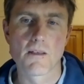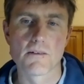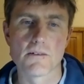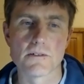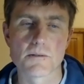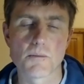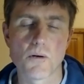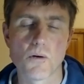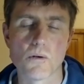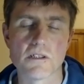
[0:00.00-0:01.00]
Just
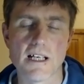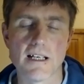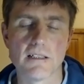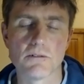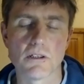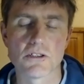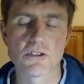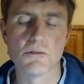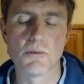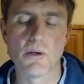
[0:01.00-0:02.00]
pause there,
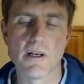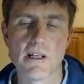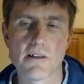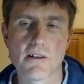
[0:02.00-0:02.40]
watch your breath.